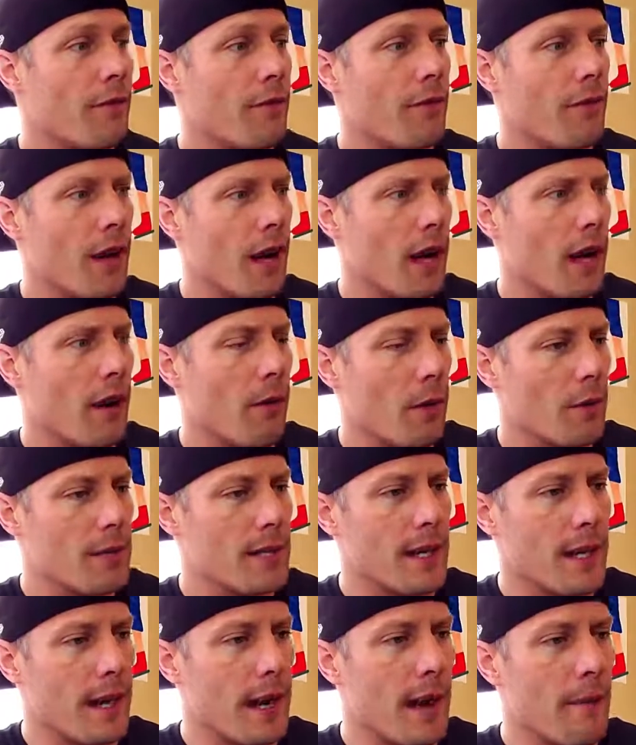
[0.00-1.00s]
what
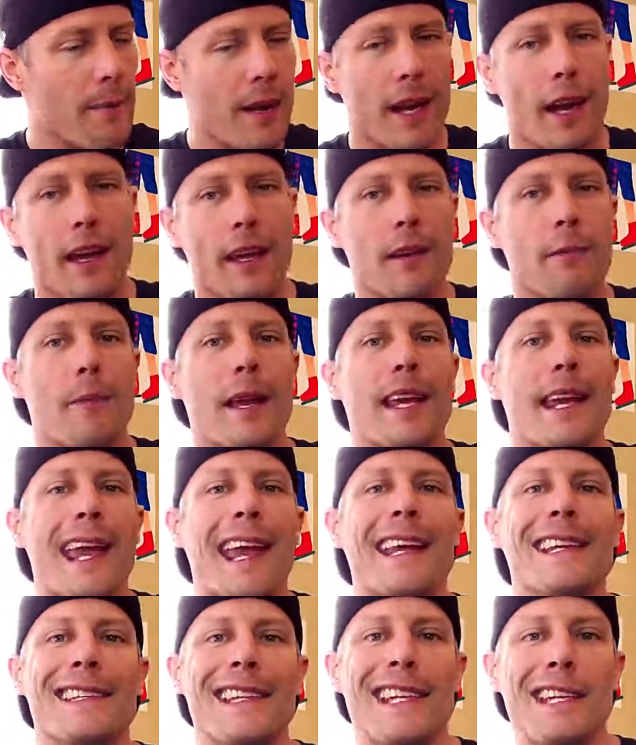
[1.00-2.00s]
was it? I could make
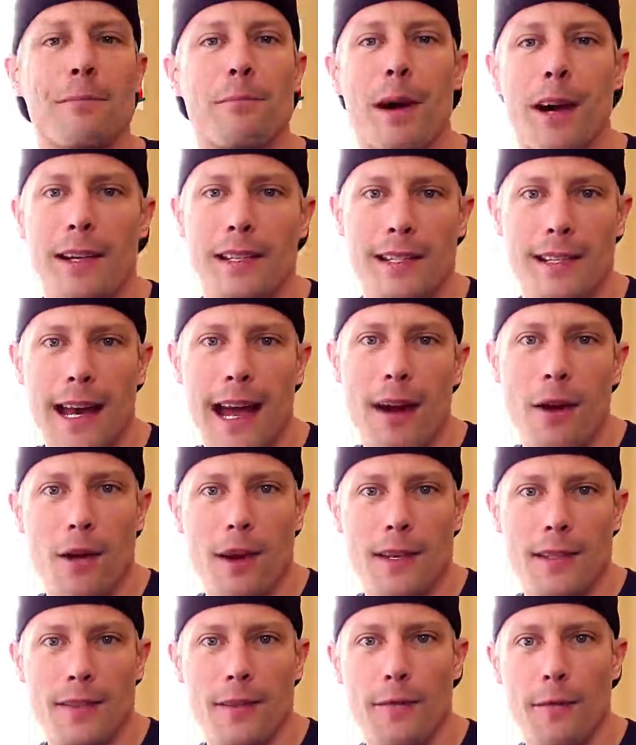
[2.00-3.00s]
$18 an hour
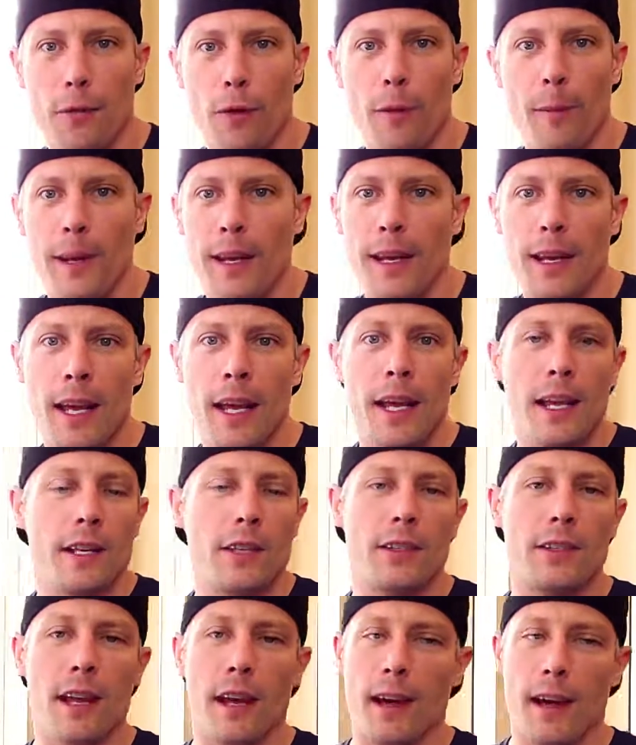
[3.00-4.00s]
as a foreman.
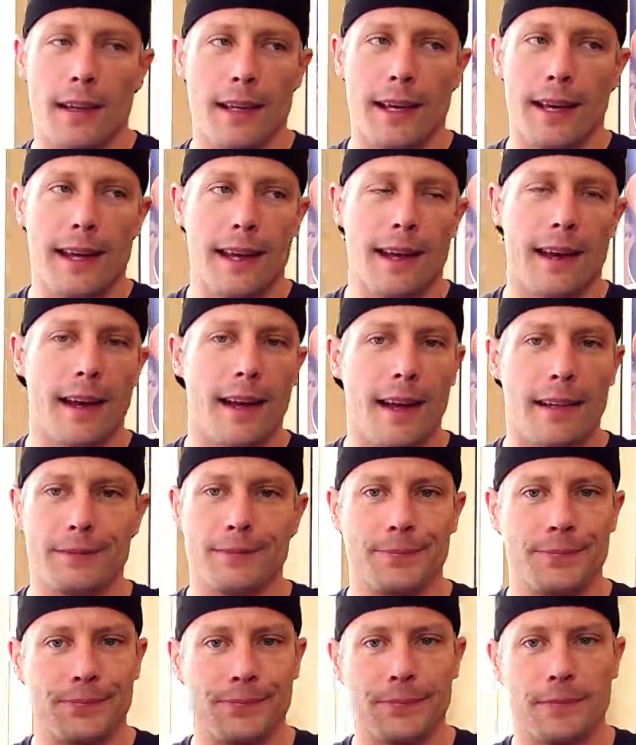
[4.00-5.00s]
And
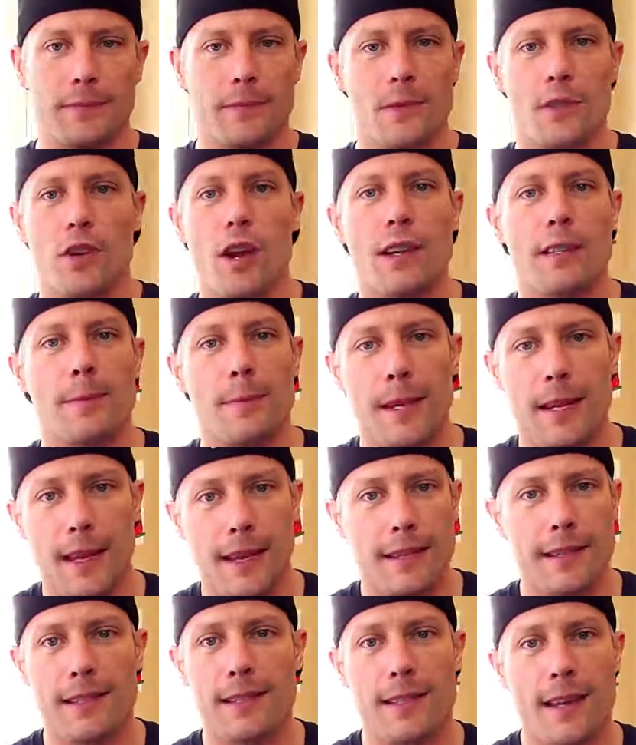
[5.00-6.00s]
trust me,
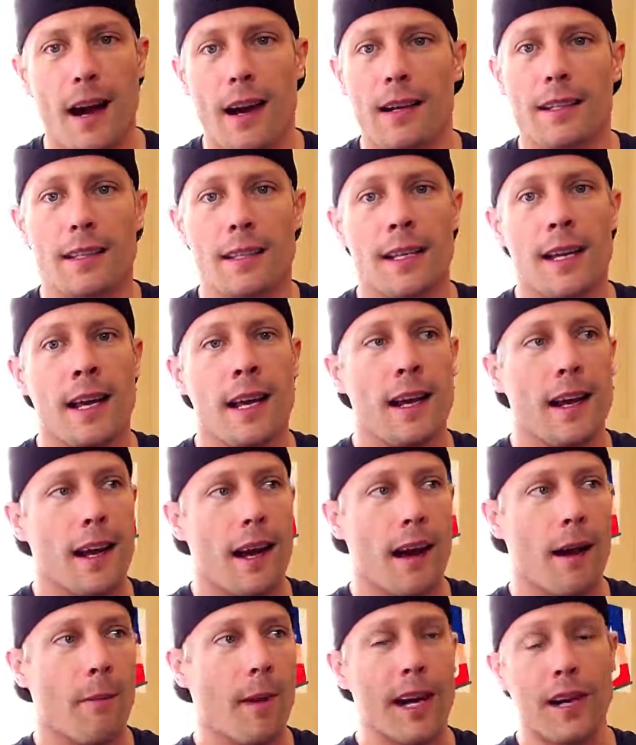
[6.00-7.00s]
it sucked.
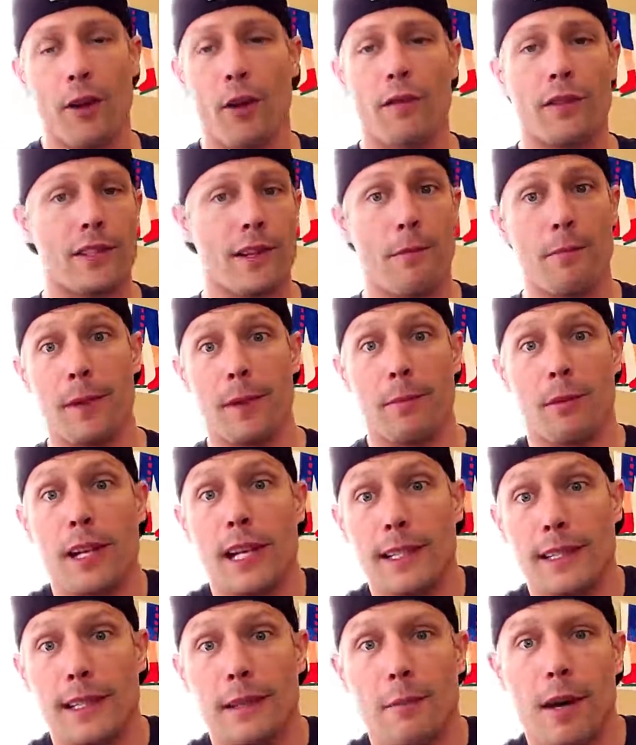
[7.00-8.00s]
I know for some people
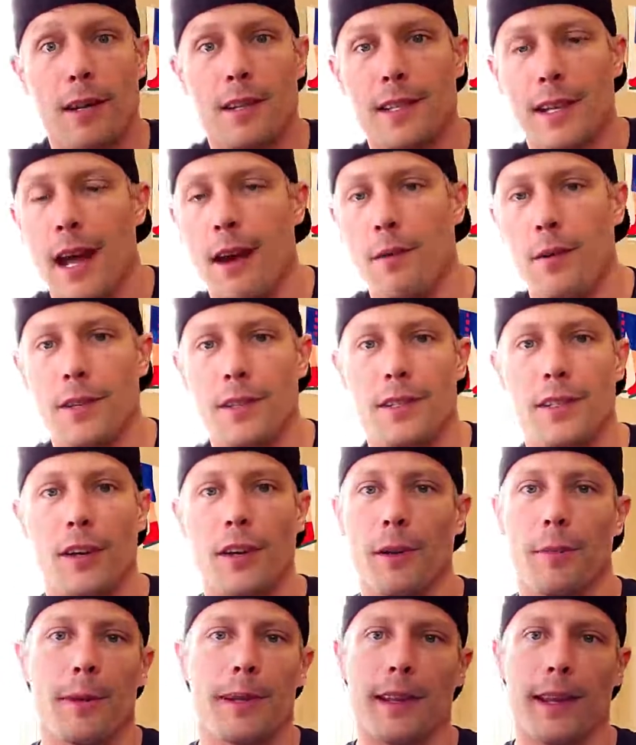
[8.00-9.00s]
$18 an hour is
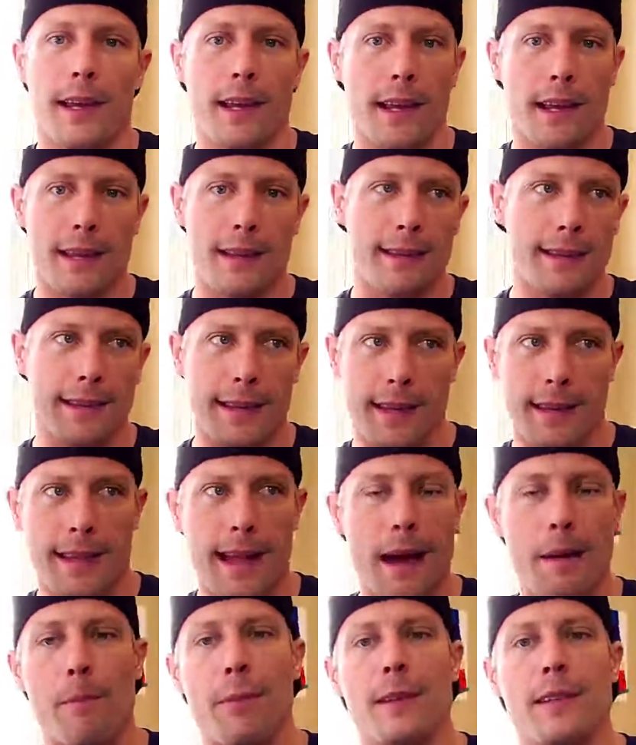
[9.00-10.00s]
good, but in
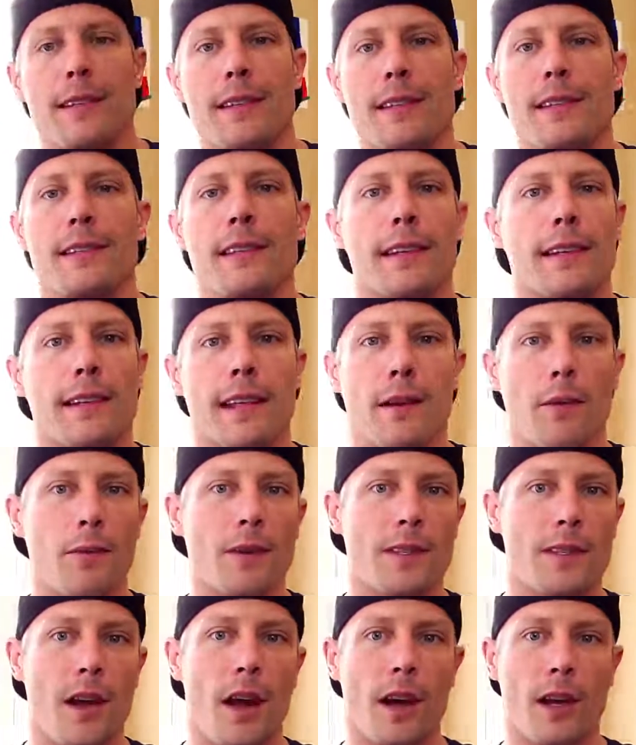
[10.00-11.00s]
that business, it
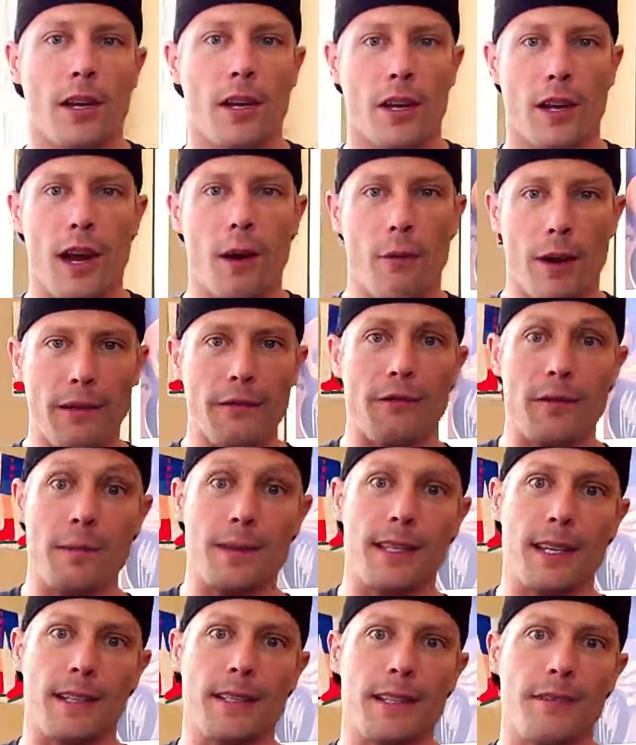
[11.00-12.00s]
was not good. I went from
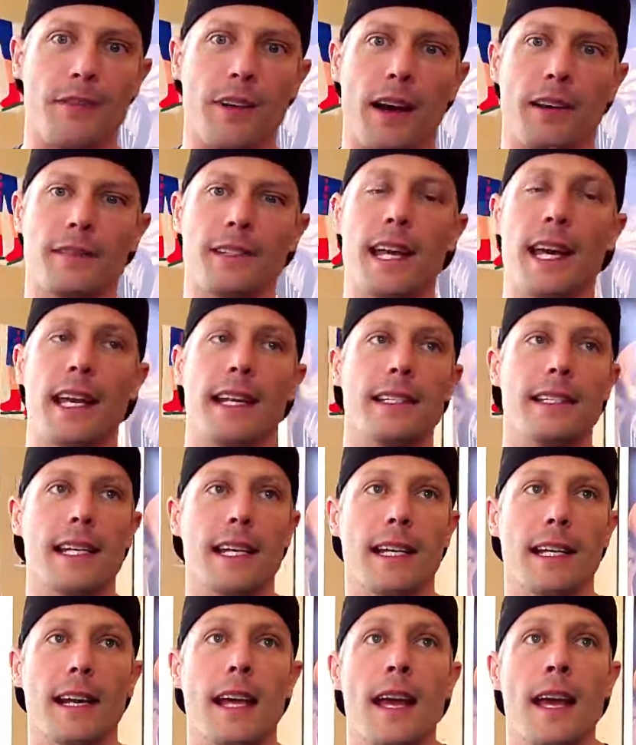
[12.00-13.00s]
65 to
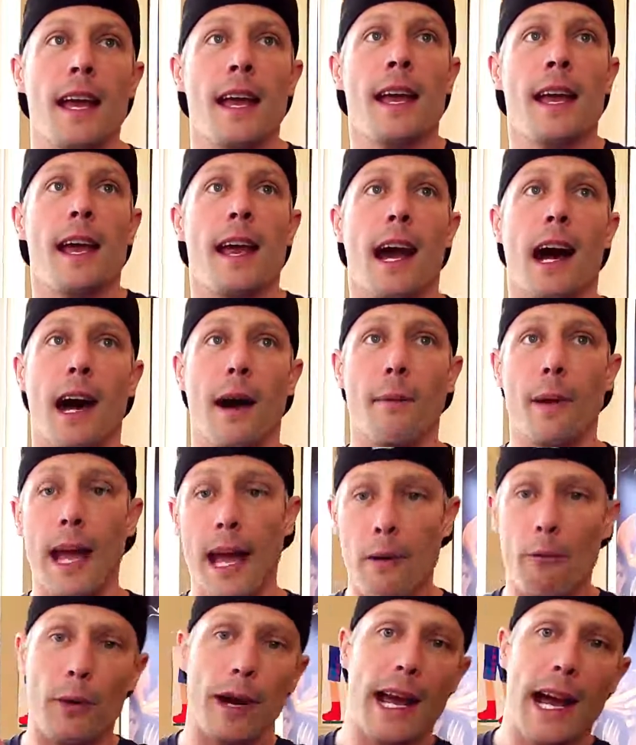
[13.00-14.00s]
18,
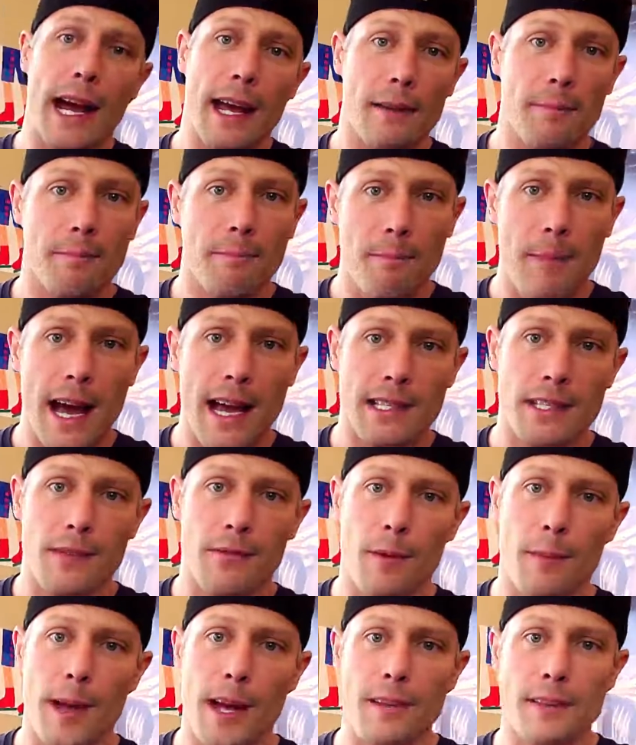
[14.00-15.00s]
and we had massive
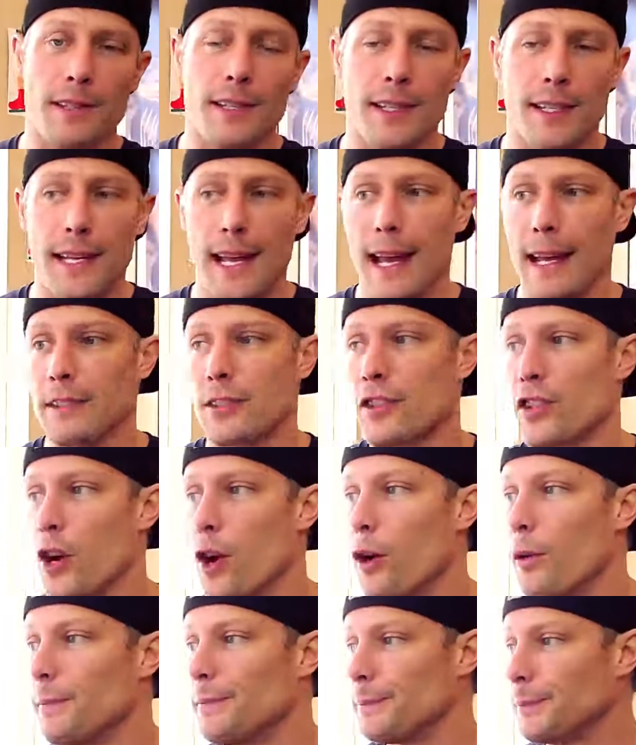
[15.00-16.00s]
amounts of debt.
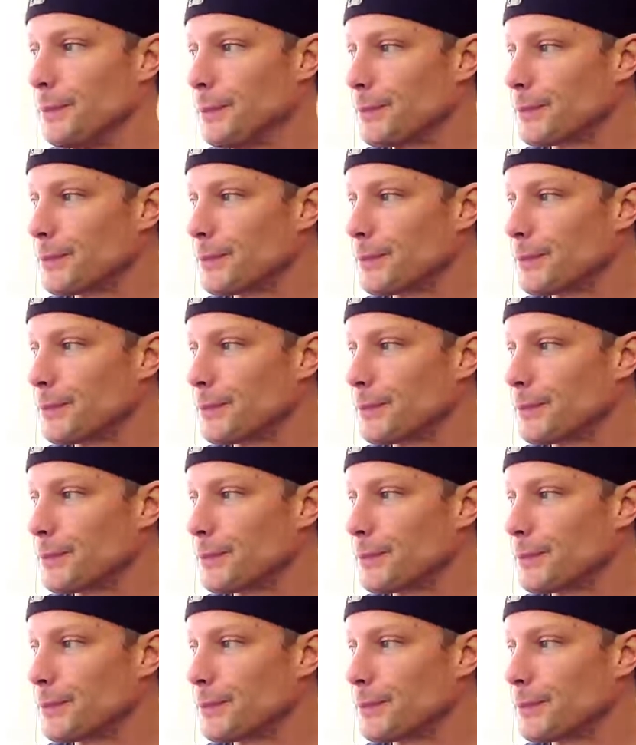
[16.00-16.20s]
So,